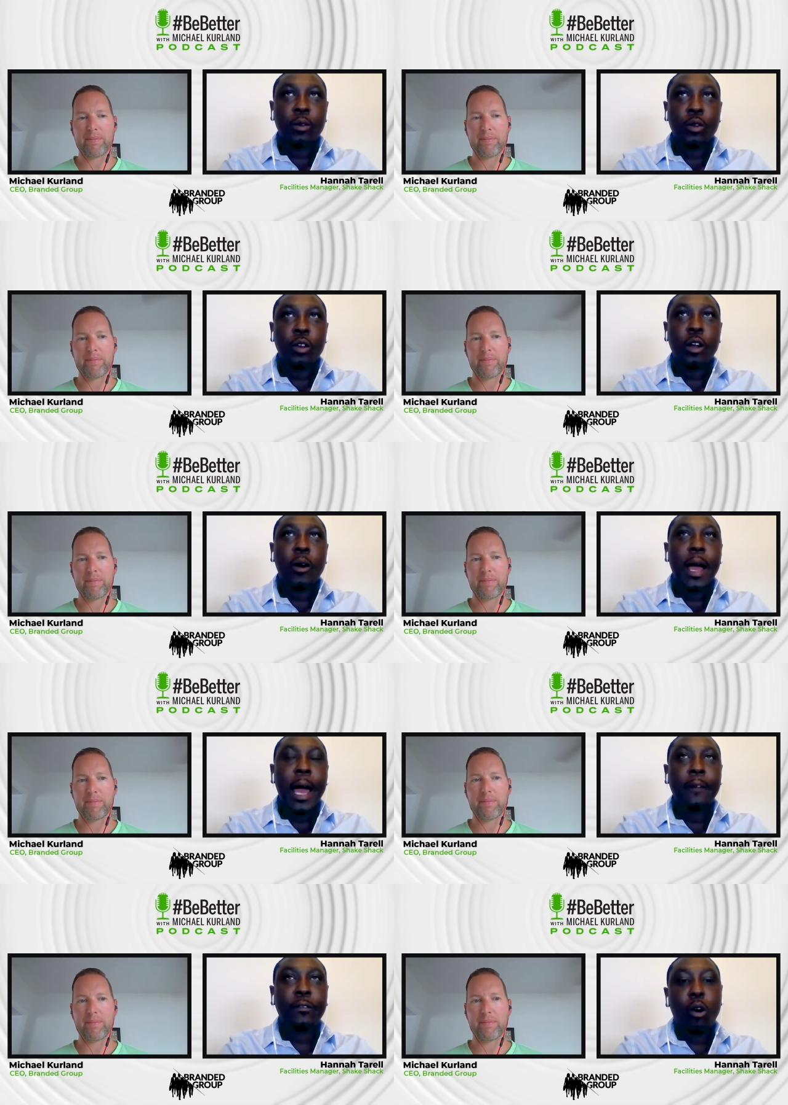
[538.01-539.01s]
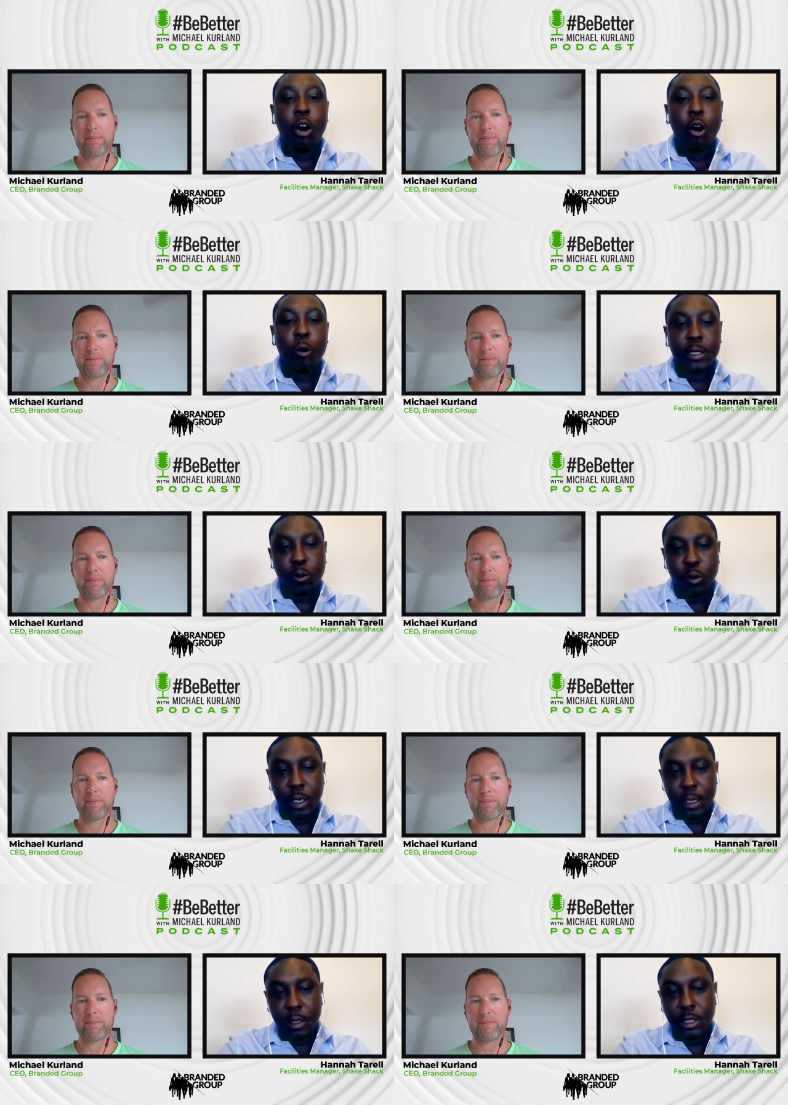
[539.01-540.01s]
Speaker 1: you don't have to always
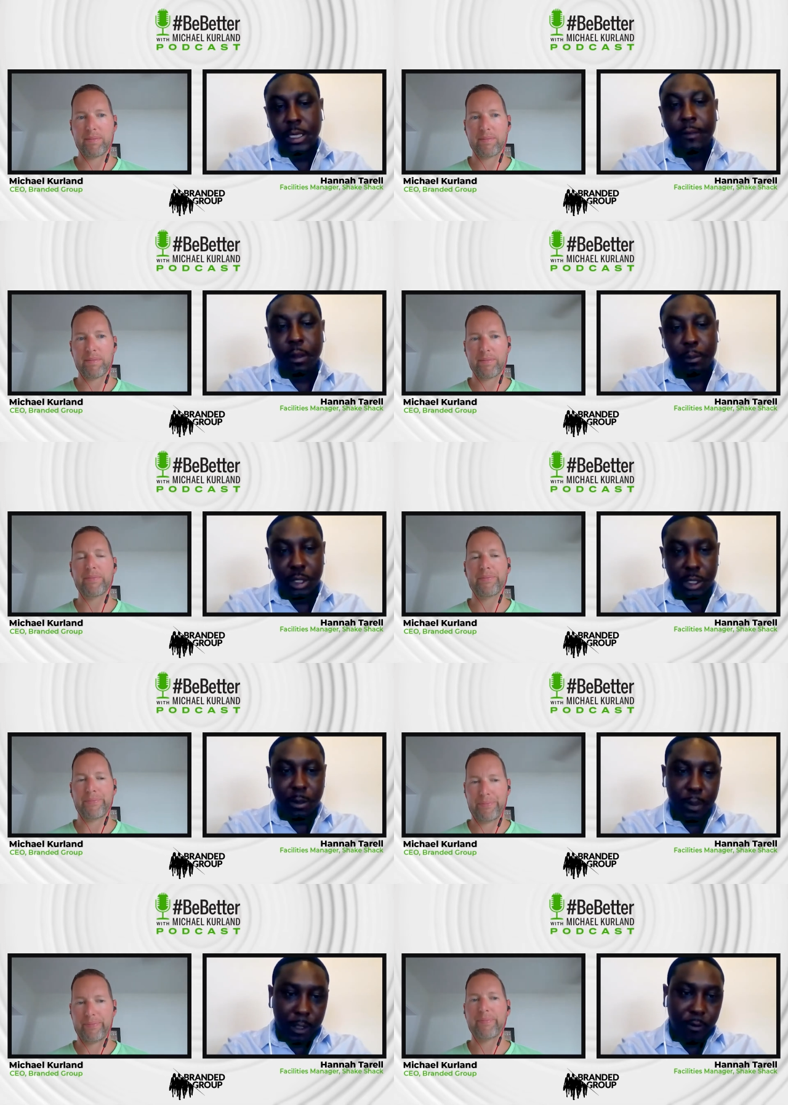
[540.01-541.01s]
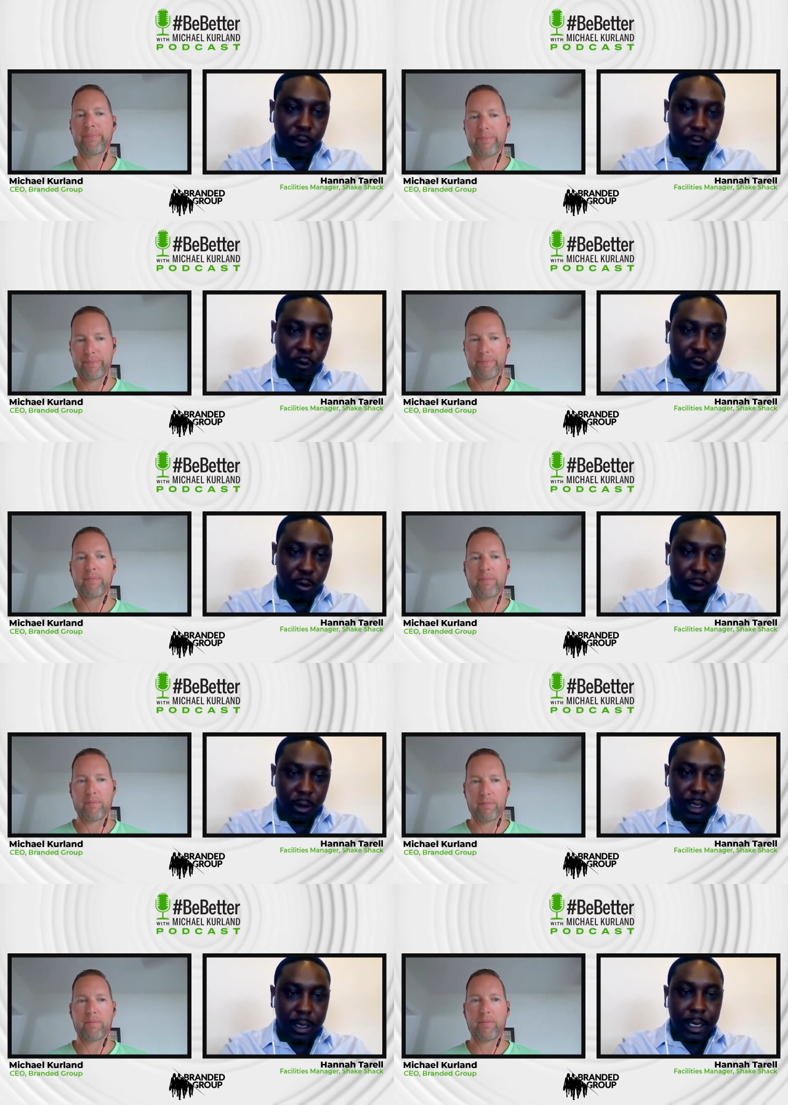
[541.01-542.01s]
win. You just have to put your best foot forward,
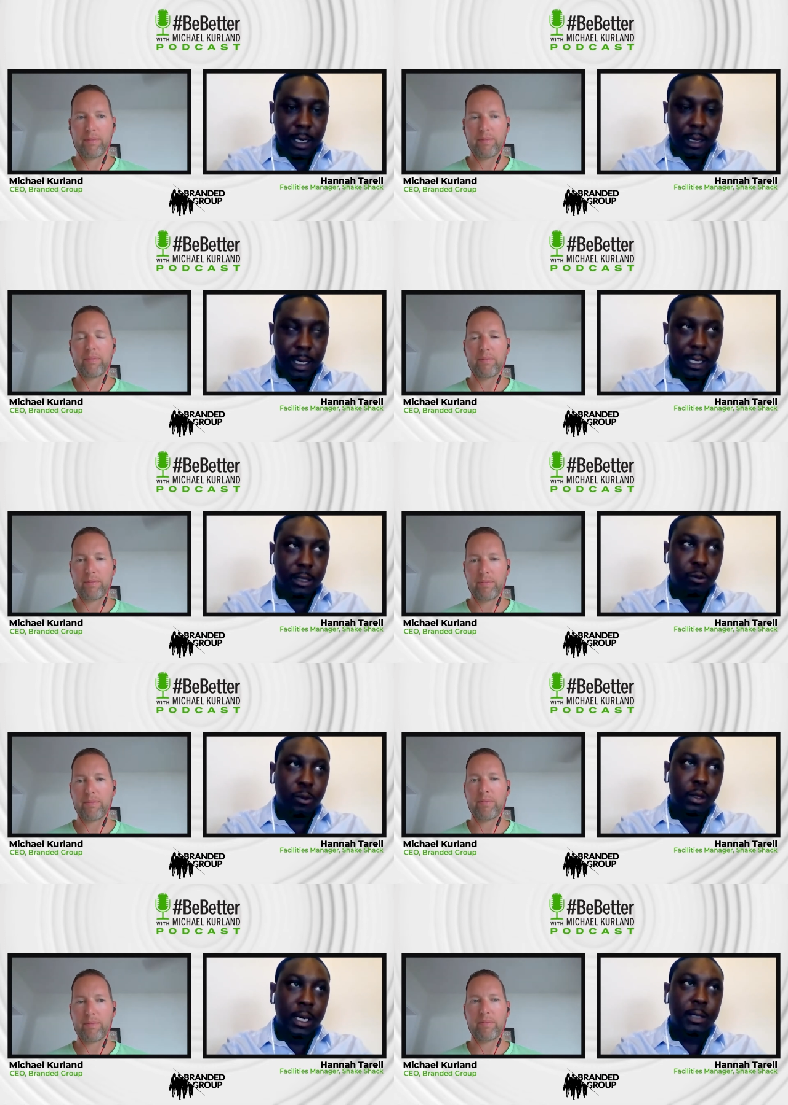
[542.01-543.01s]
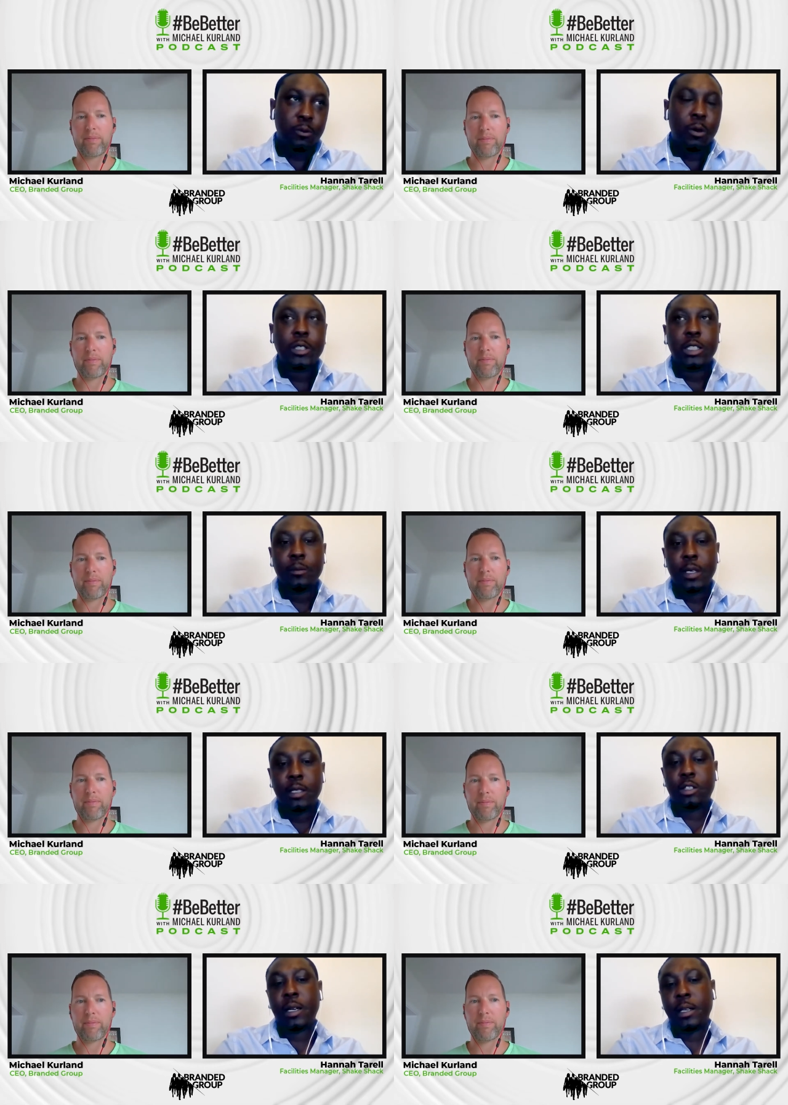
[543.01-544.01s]
right? That's what we should be
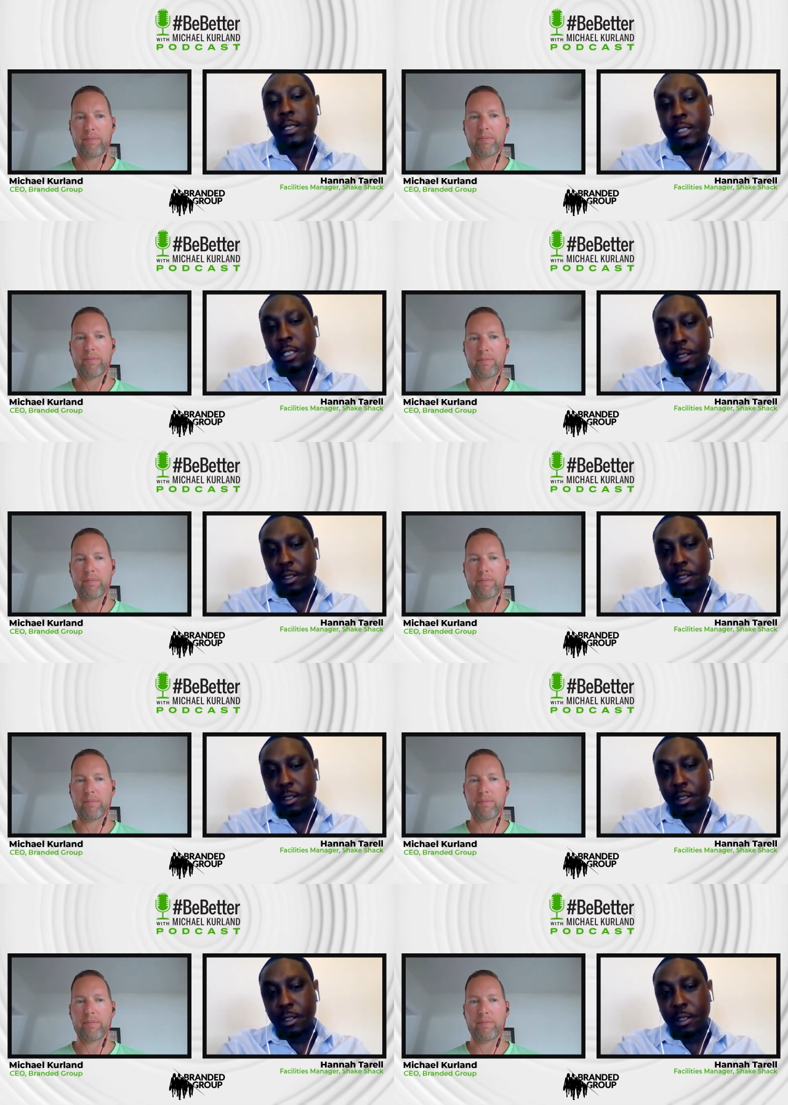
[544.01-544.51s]
trying to instill